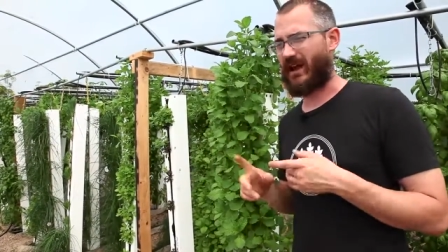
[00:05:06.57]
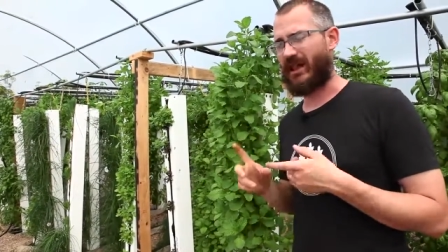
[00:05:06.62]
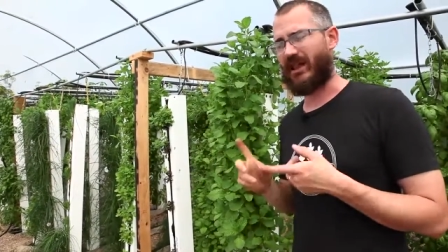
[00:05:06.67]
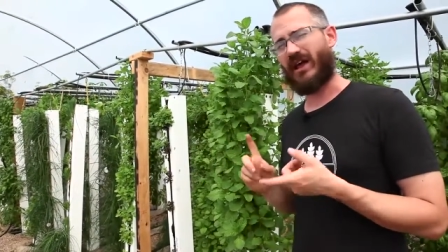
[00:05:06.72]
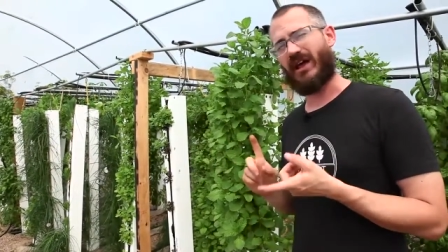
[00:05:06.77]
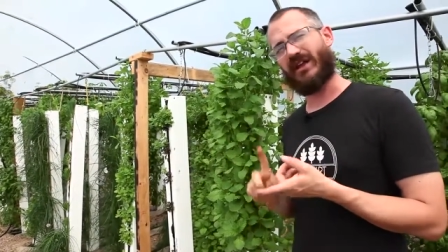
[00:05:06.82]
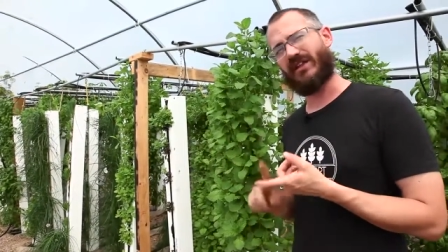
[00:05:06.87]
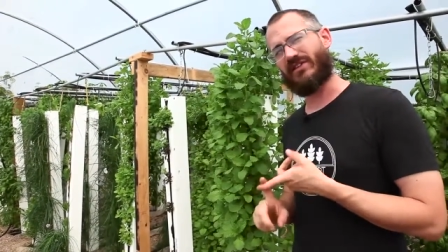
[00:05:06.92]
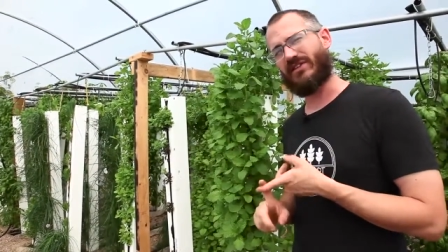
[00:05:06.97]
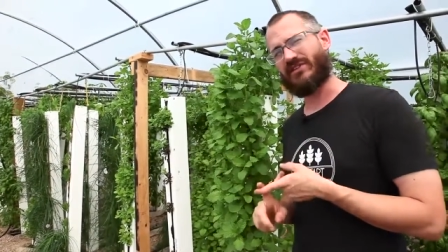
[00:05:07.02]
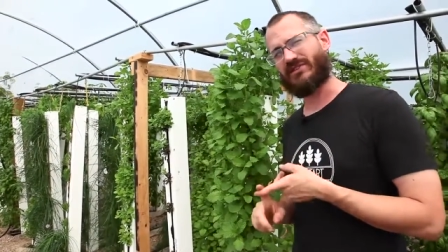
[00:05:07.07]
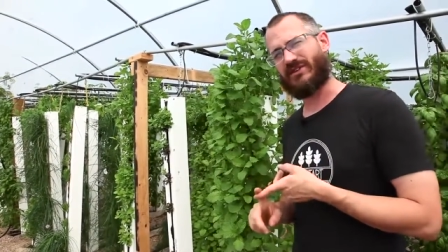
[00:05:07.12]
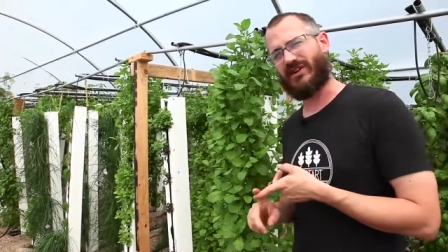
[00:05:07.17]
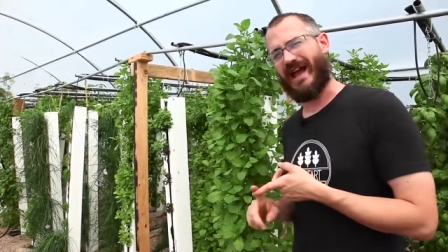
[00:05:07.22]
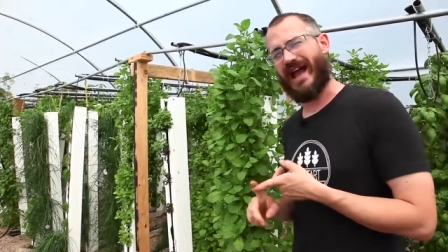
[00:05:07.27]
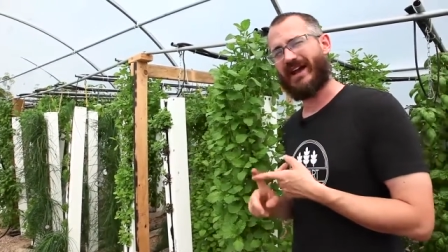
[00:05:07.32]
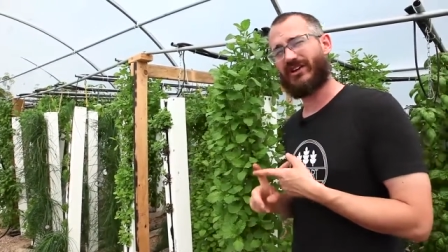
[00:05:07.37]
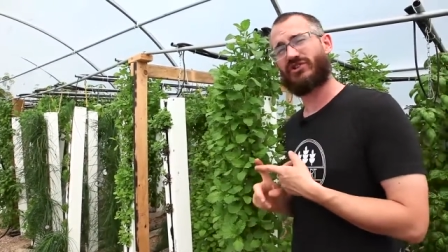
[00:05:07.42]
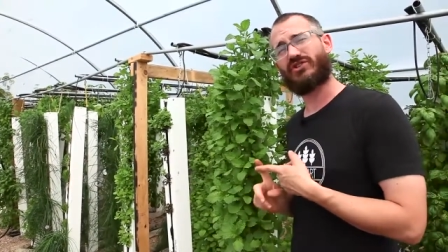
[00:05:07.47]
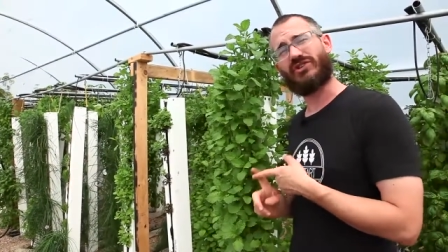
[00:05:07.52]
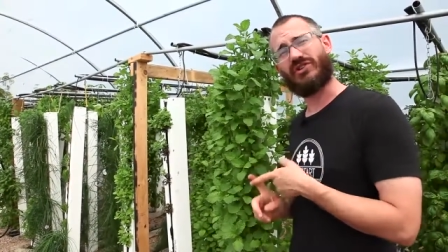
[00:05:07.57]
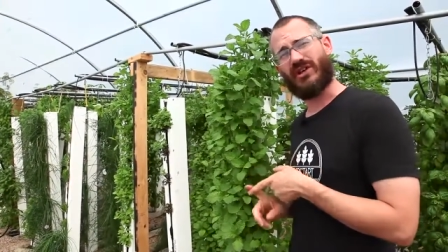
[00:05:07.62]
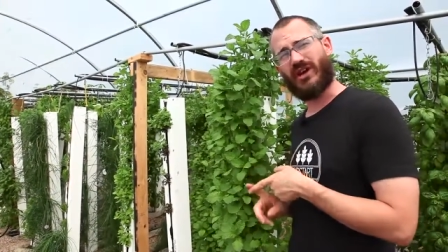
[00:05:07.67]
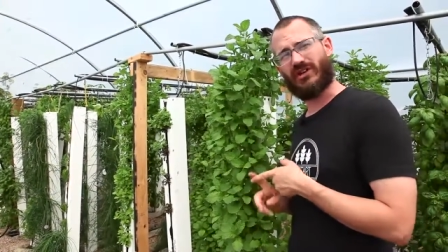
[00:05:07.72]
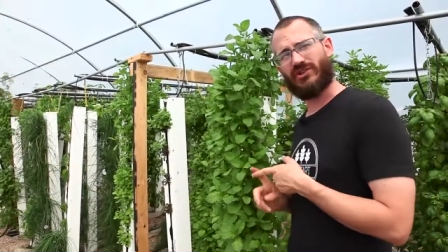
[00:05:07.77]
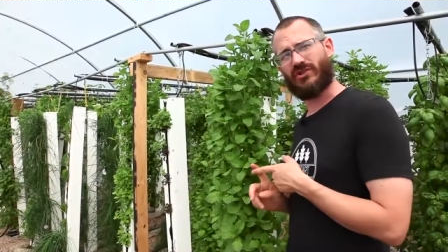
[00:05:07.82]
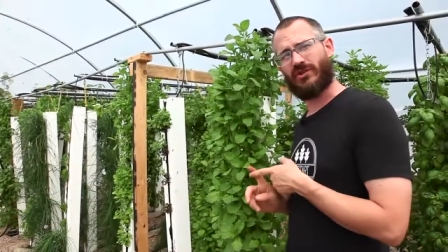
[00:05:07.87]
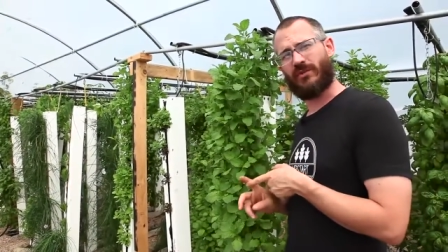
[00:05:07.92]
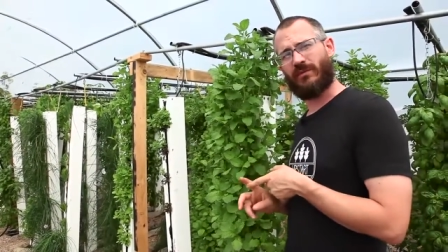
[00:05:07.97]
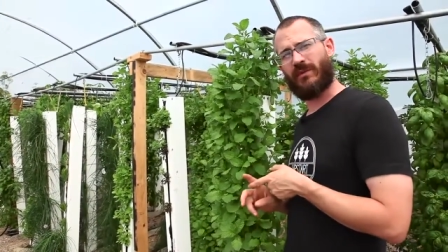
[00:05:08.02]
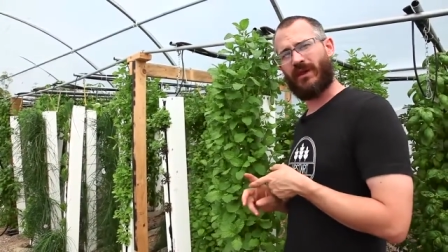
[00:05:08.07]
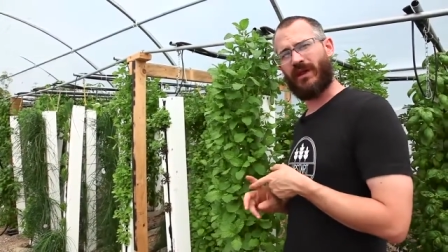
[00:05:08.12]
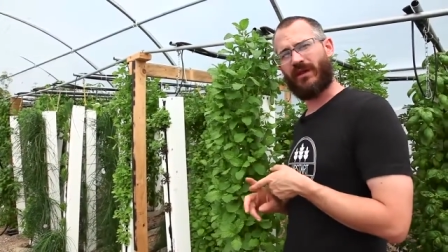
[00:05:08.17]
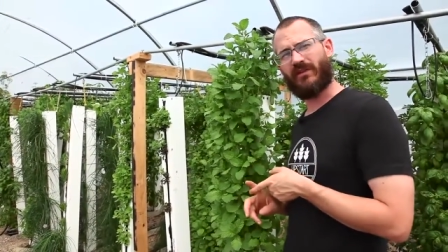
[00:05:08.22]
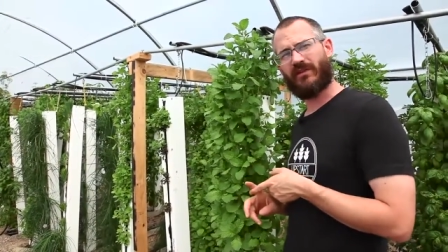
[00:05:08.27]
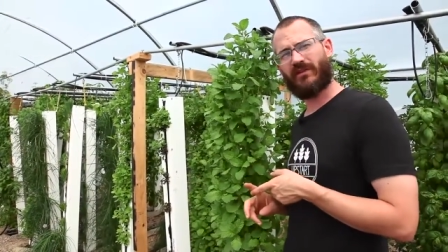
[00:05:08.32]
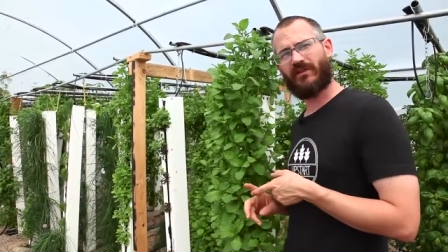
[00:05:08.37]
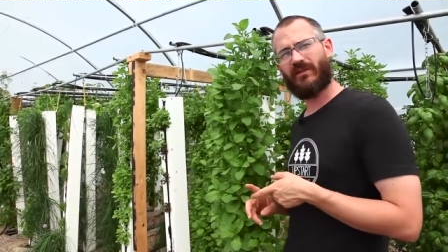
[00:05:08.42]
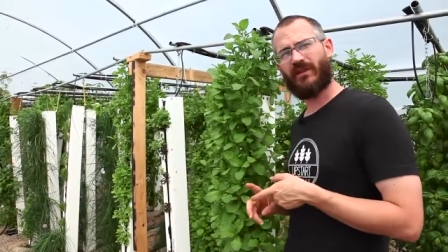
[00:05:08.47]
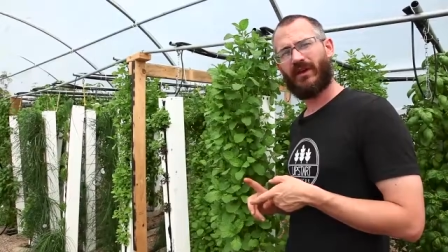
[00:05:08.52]
A lot of those are actually not true
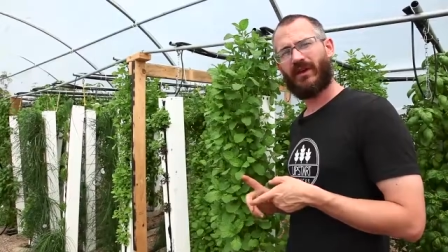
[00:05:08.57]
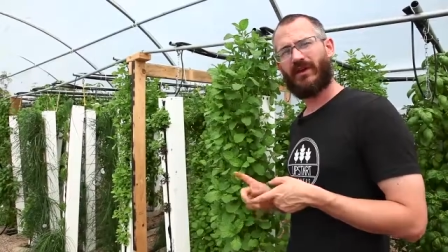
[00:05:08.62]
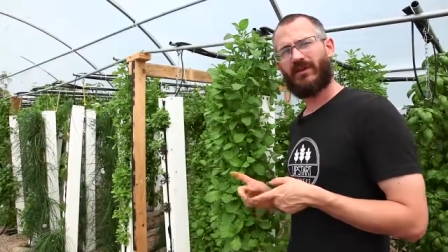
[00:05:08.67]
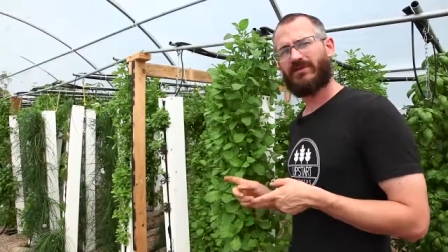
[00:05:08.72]
mints.